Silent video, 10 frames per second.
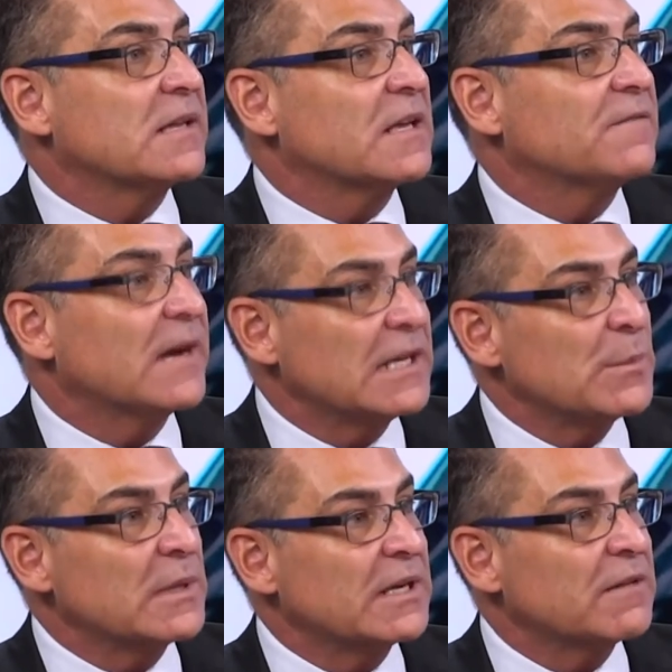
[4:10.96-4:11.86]
the
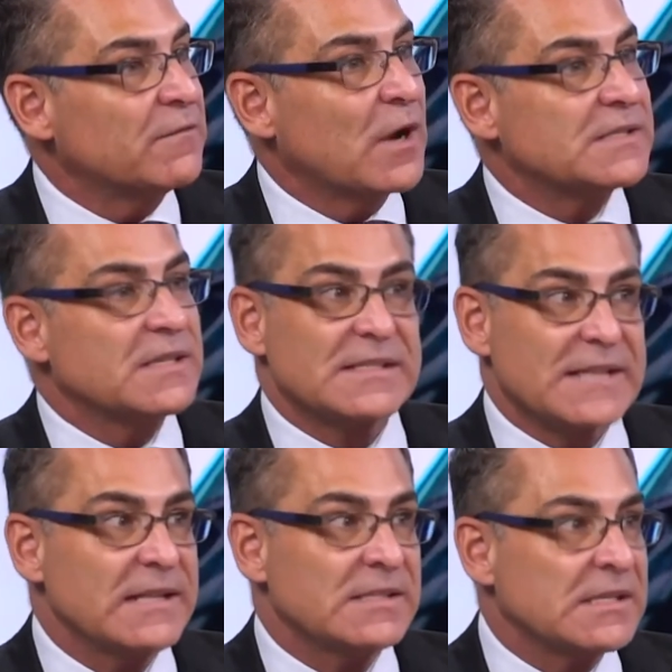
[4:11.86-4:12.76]
availability of advice. The
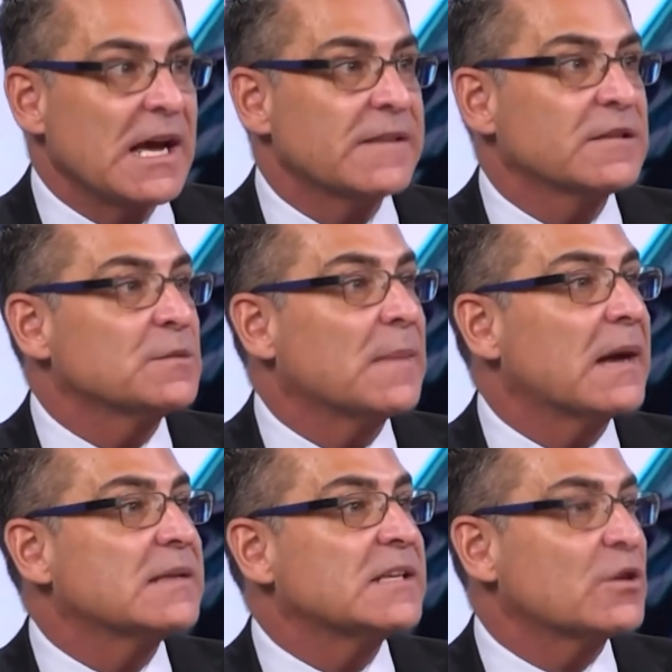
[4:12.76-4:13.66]
stats say the
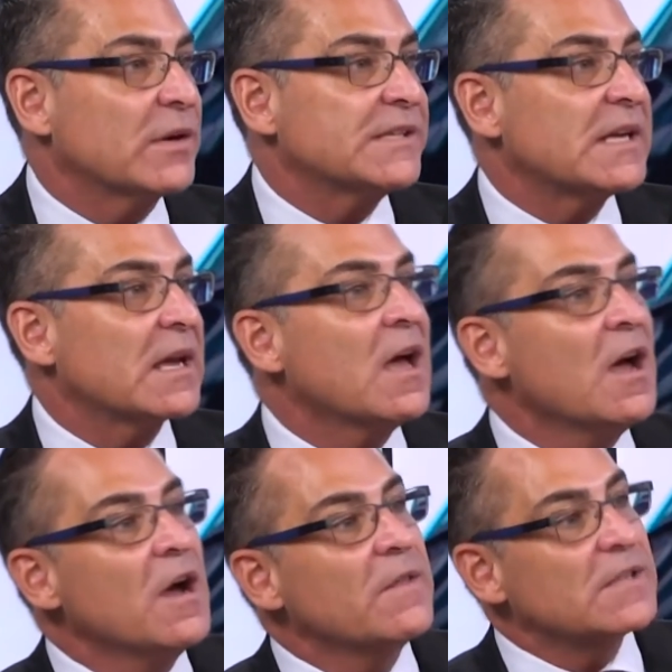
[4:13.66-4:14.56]
demand is increasing,
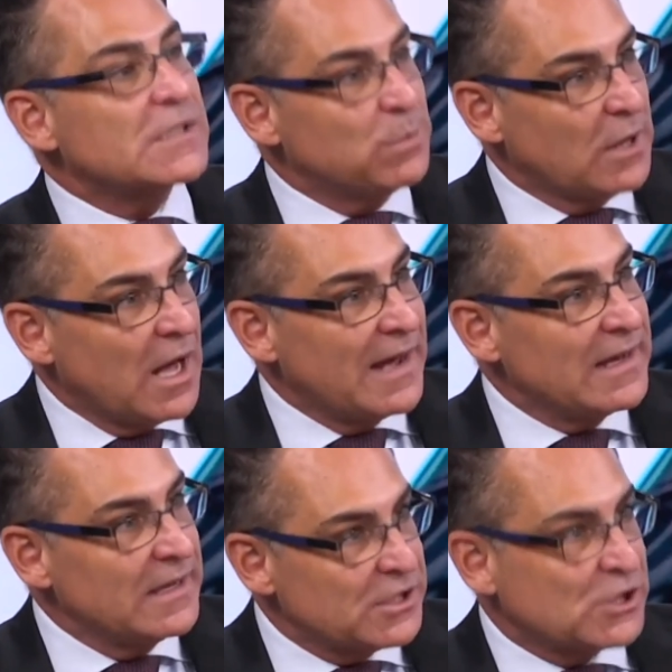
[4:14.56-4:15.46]
the supply
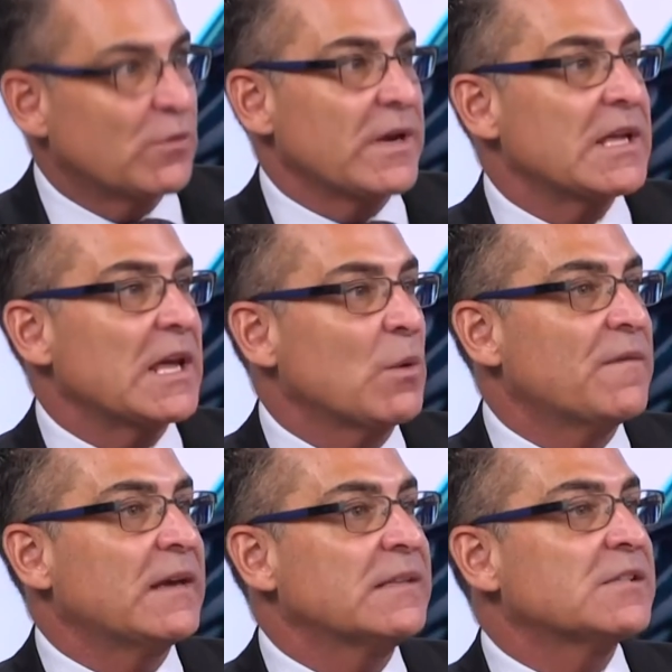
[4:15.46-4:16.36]
is shrinking. We've
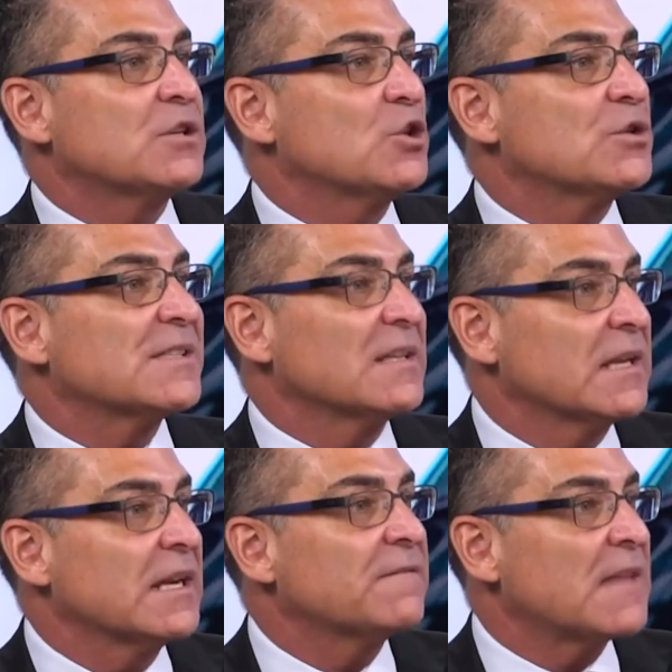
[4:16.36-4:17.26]
had institutions
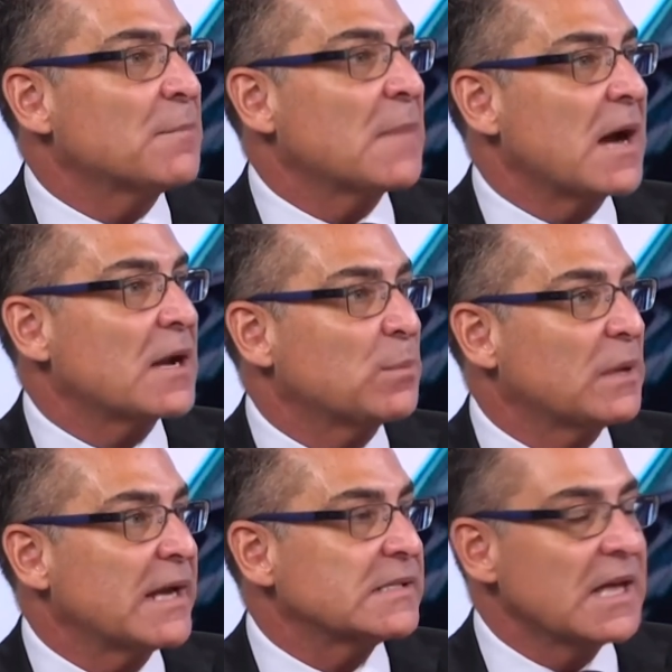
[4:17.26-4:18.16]
leave that
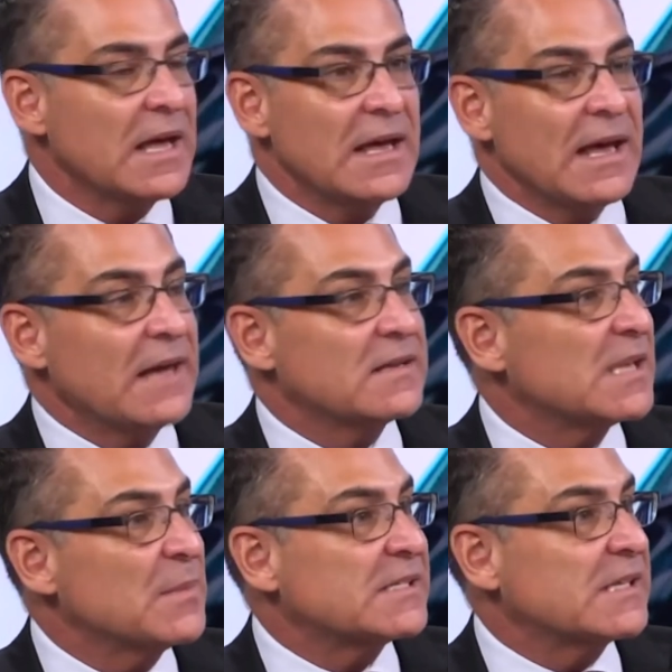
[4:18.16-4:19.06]
marketplace, and to
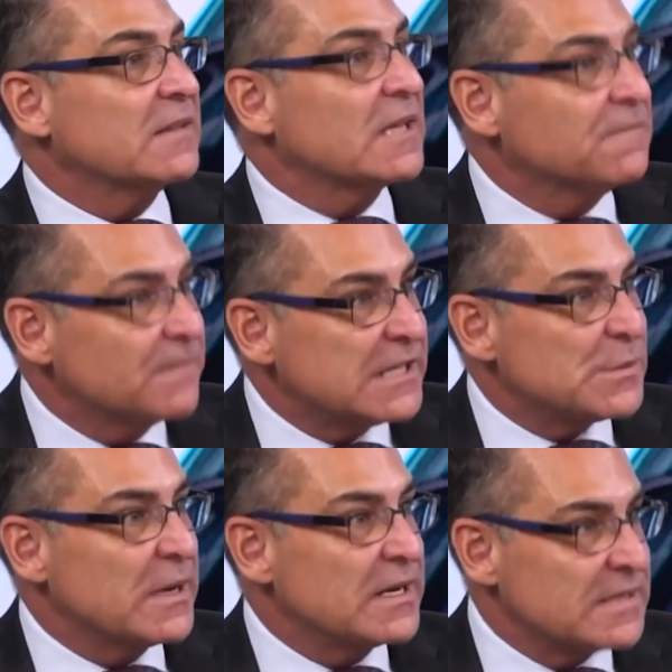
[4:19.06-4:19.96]
some extent the
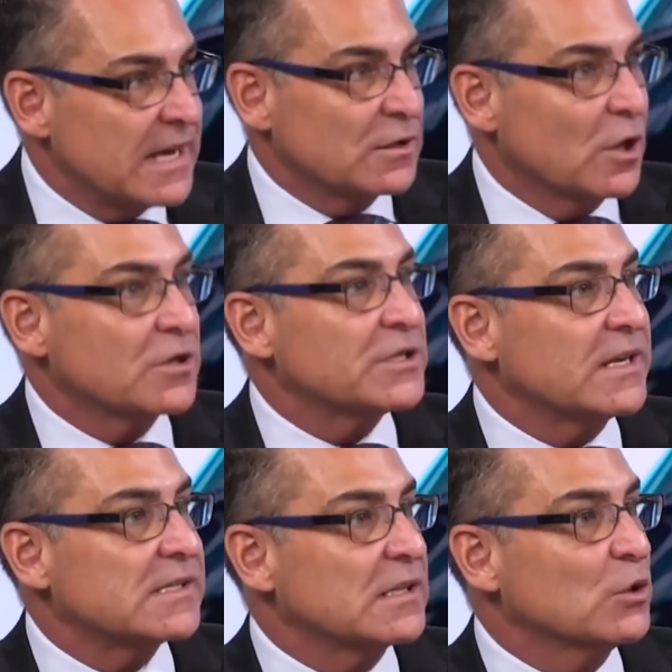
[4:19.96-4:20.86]
investment in technology
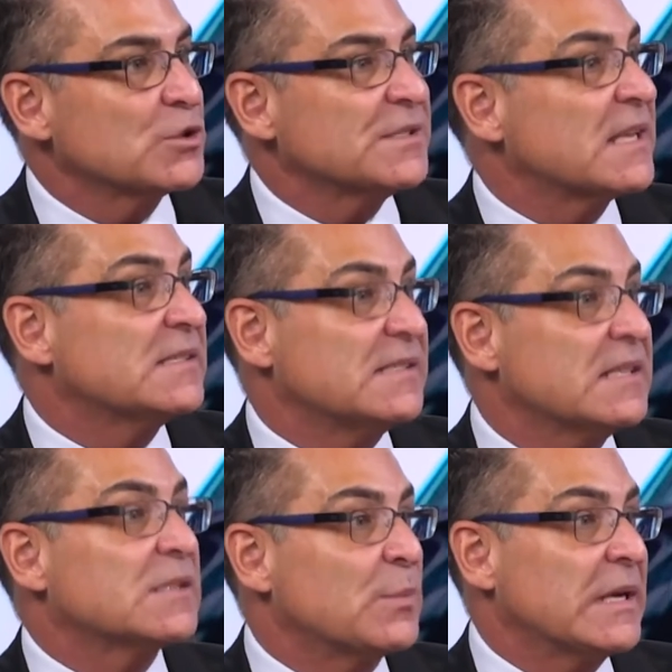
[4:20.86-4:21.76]
and solutions has
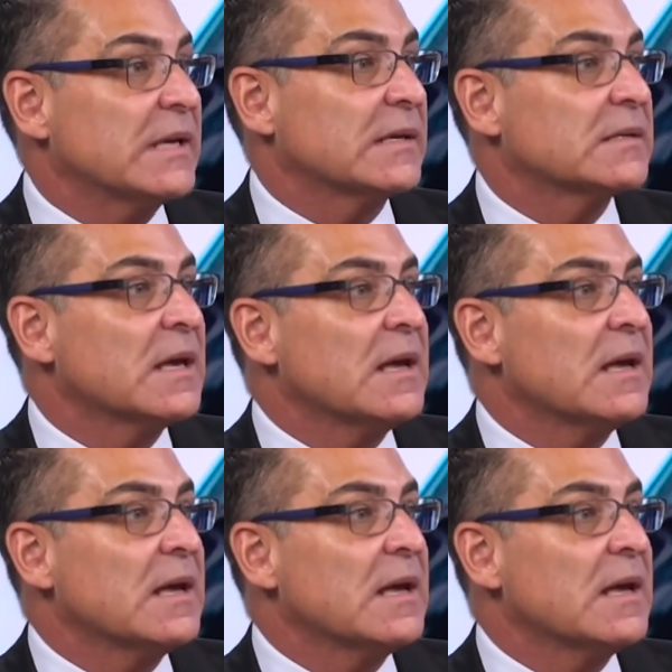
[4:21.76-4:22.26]
disappeared.